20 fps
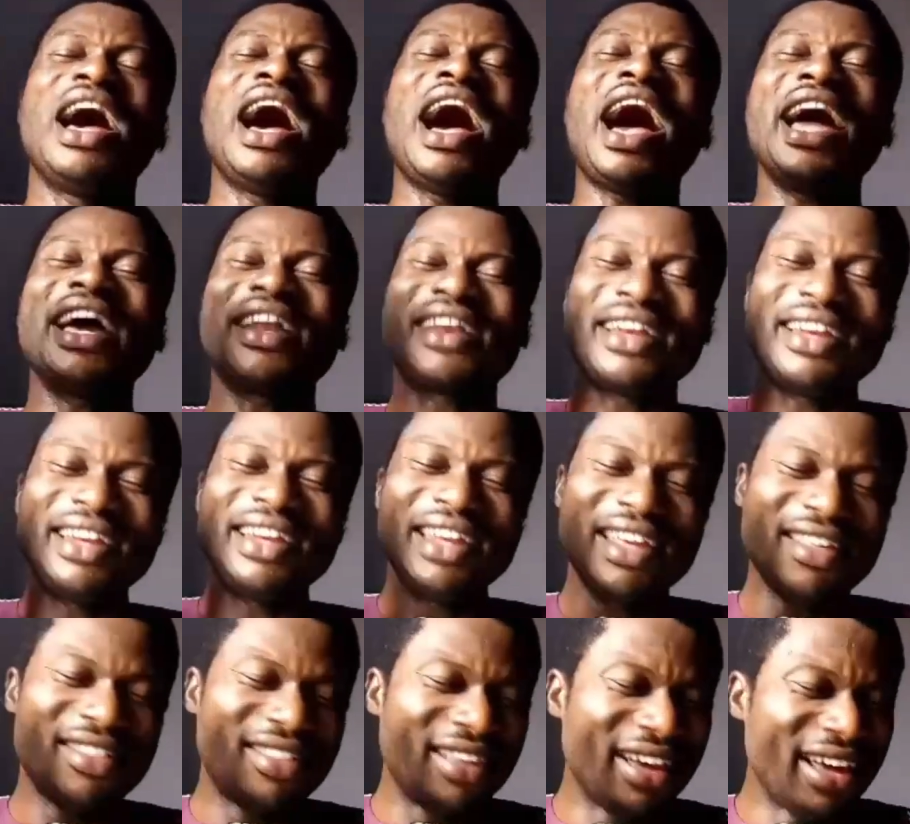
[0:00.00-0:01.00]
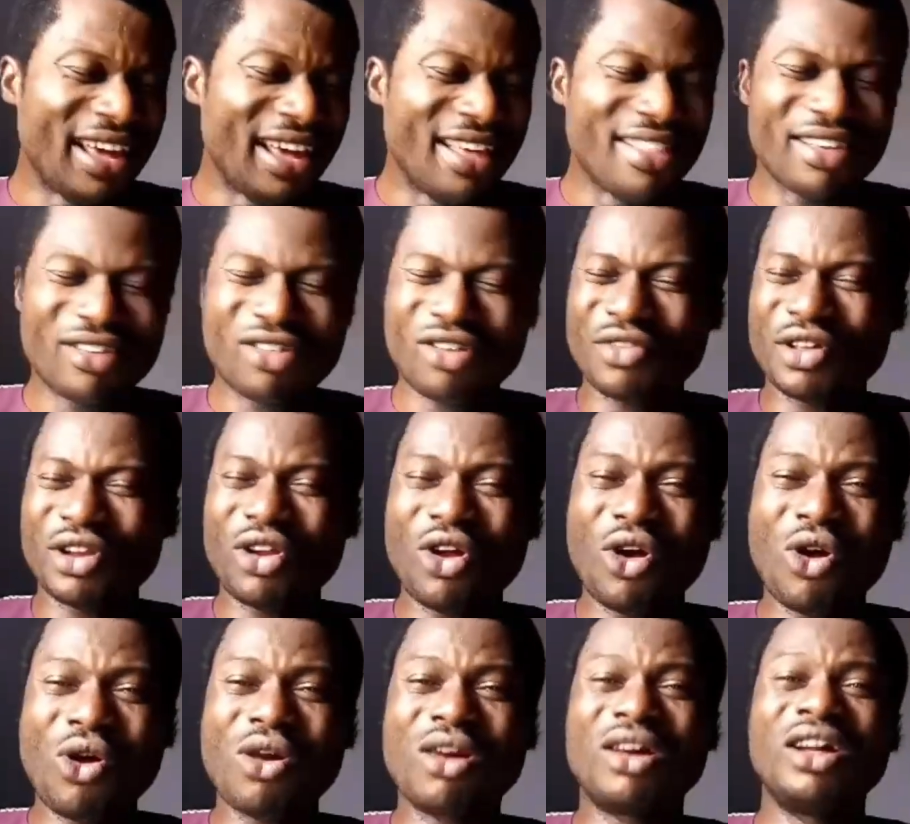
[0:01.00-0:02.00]
I release the angels of the
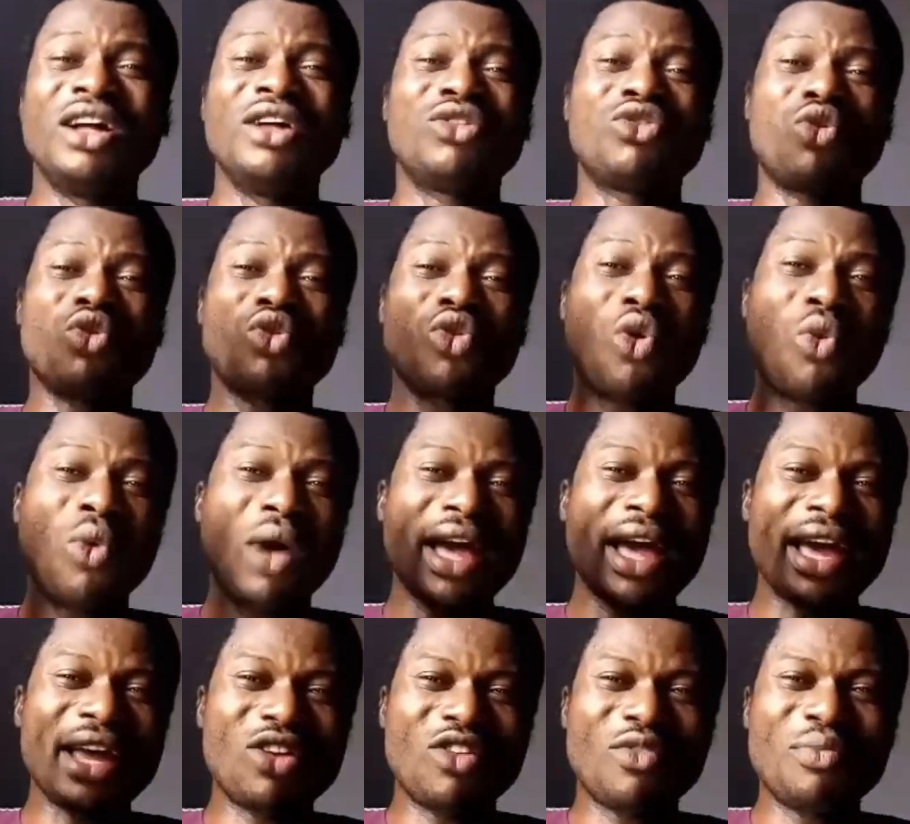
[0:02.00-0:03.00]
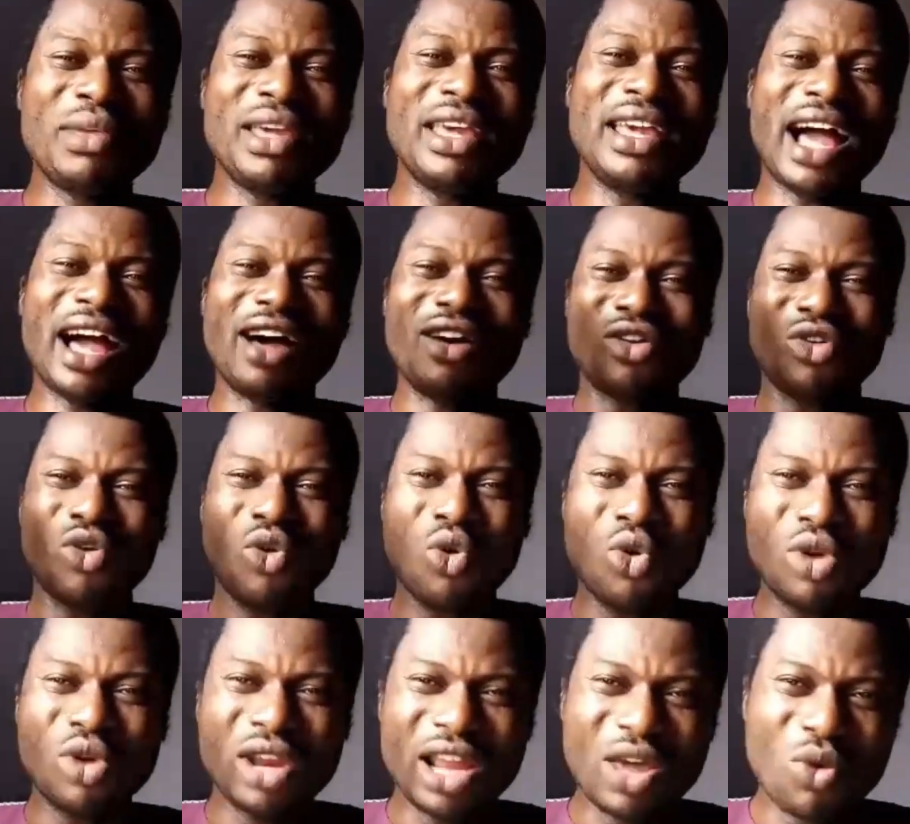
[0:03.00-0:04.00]
Lord to go ahead of me and
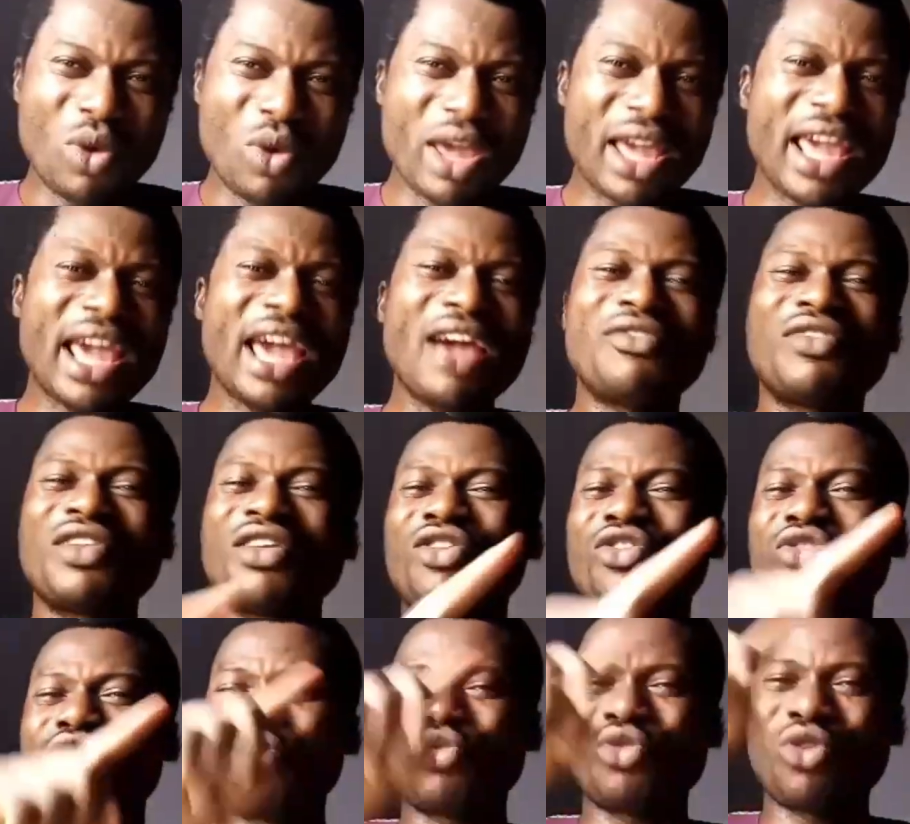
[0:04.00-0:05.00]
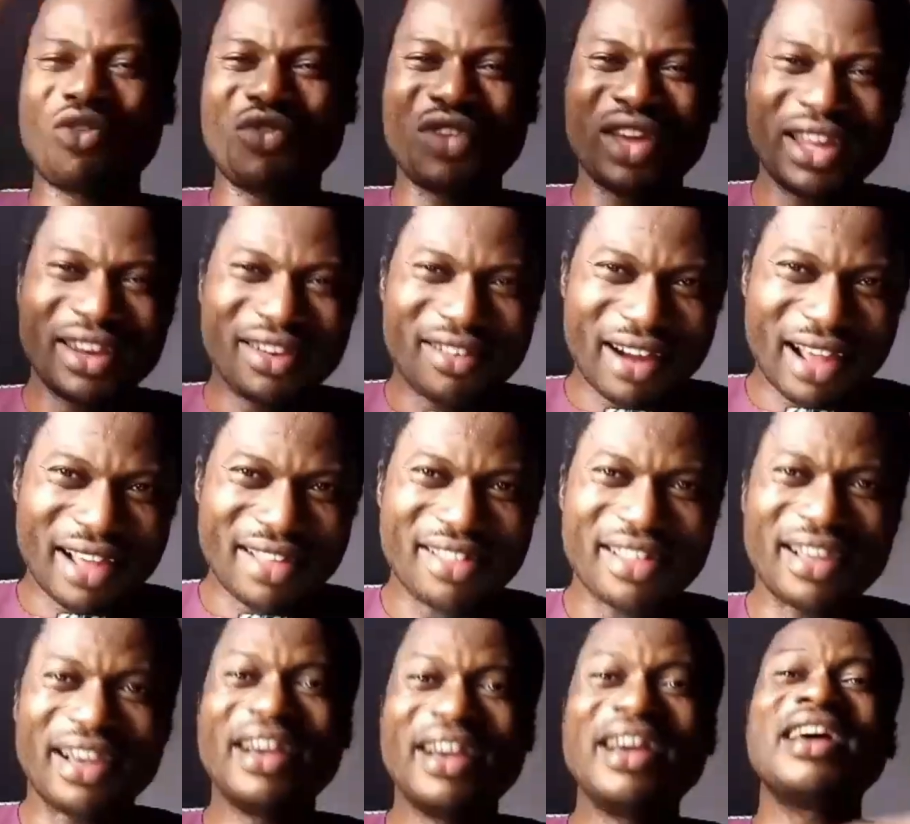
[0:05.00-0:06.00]
roll away every stone of hindrance,
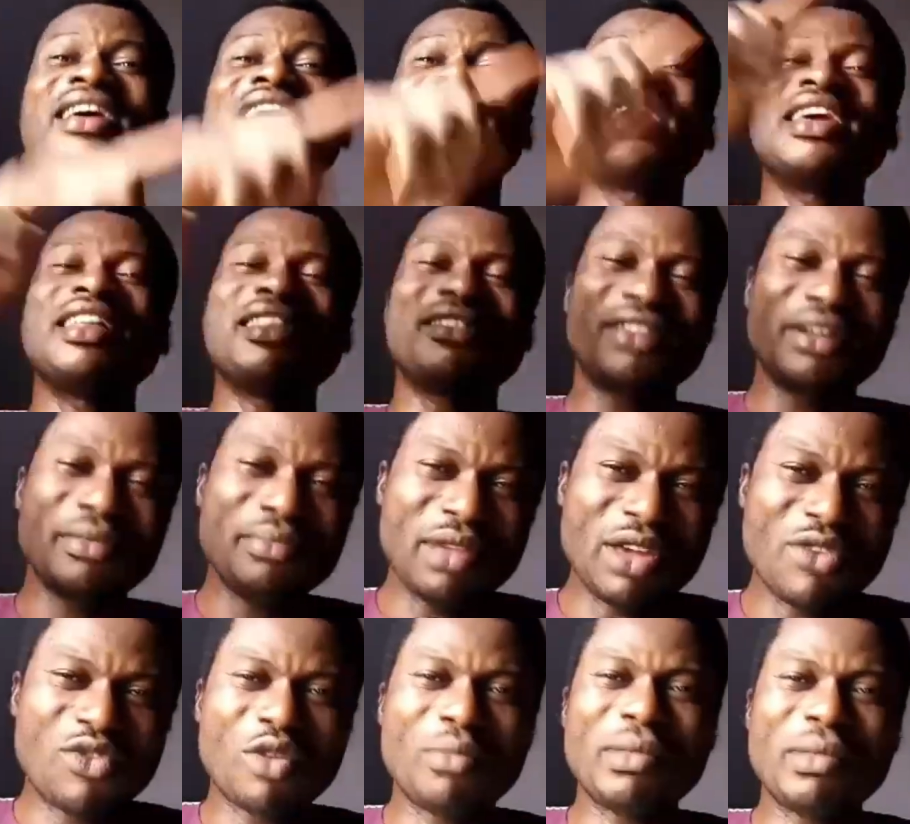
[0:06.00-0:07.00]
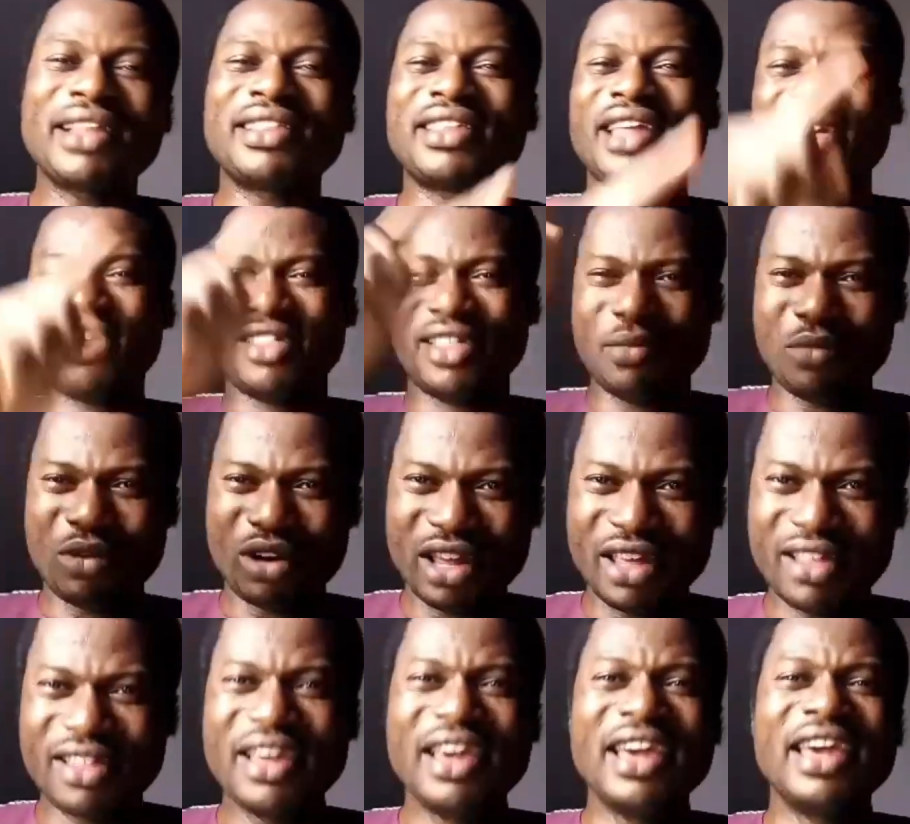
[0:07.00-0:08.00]
hindering me from my
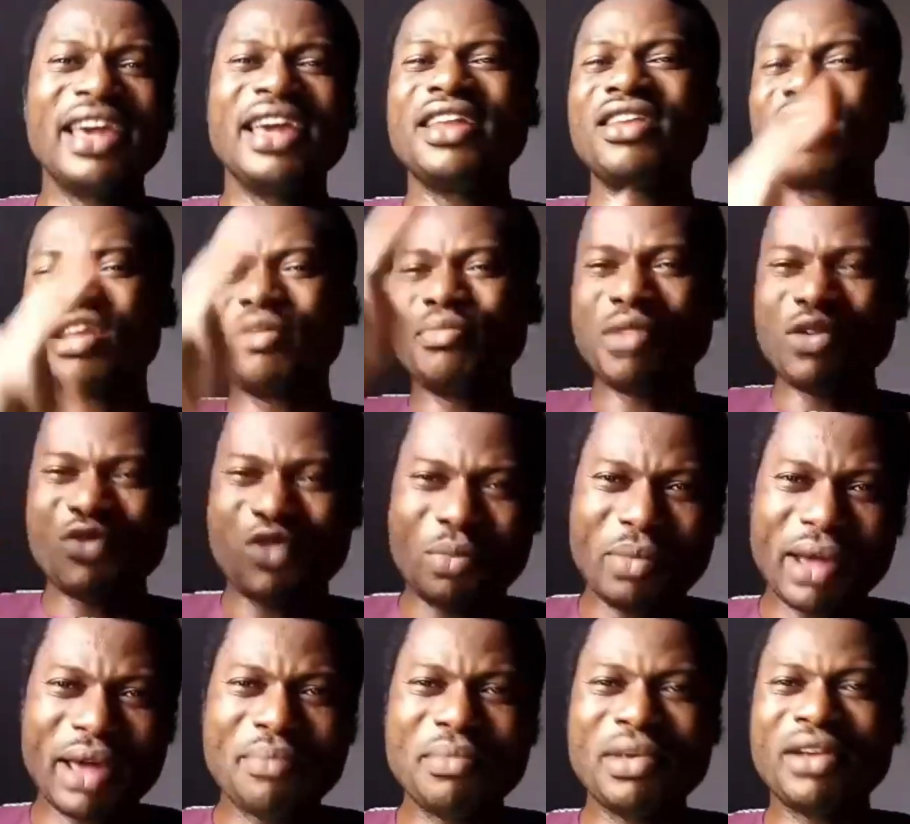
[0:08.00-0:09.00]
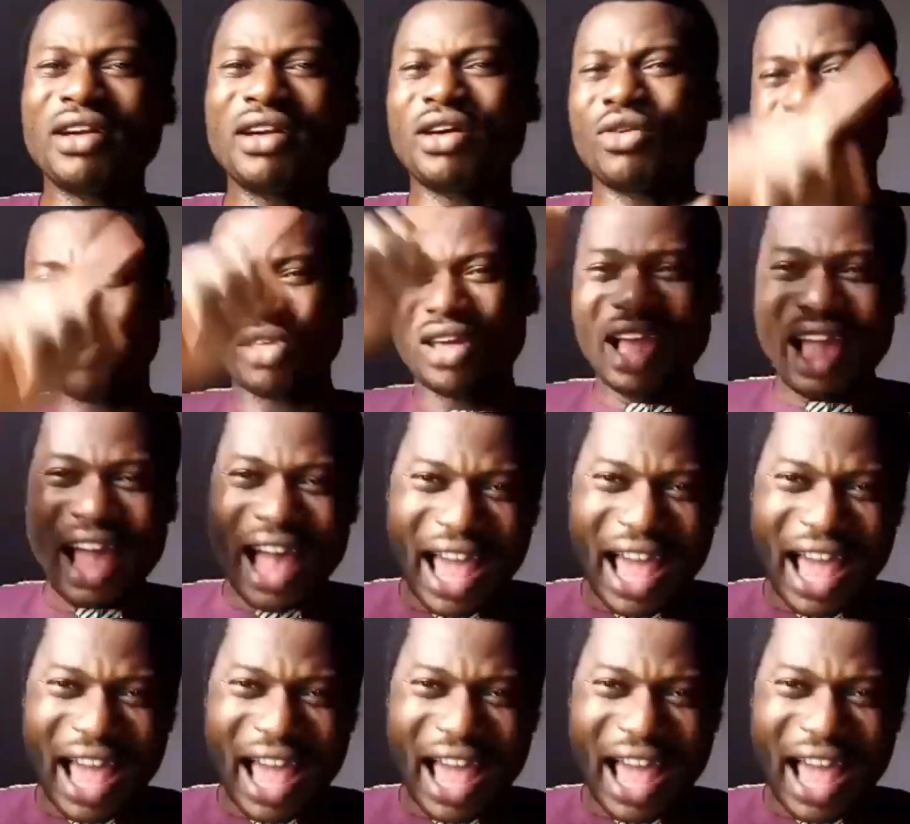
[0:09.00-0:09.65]
testimonies, hindering me from my miracles.